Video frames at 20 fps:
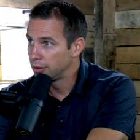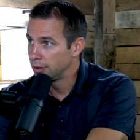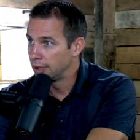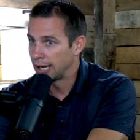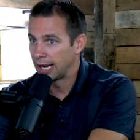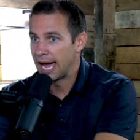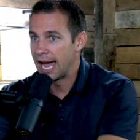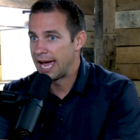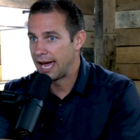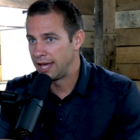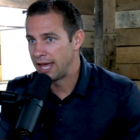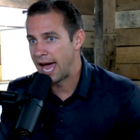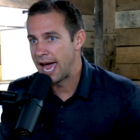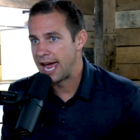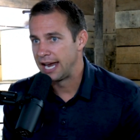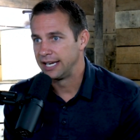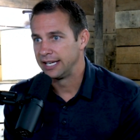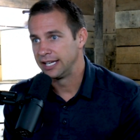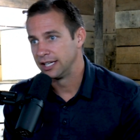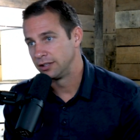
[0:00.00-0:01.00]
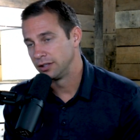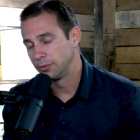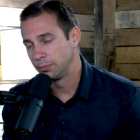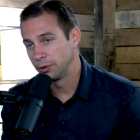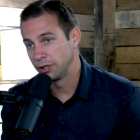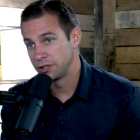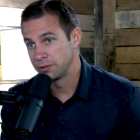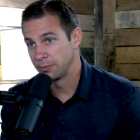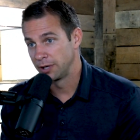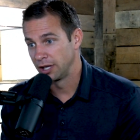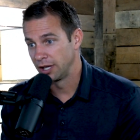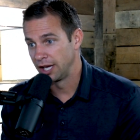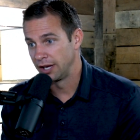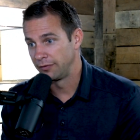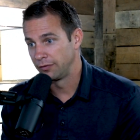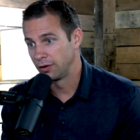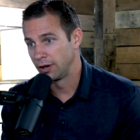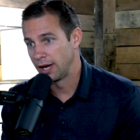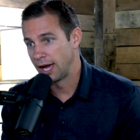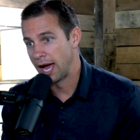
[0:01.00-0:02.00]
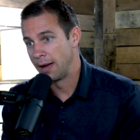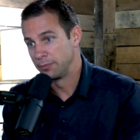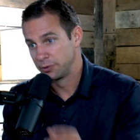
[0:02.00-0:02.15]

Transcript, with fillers: Like mm-hmm. I, I had to get to the place in my life where mm-hmm.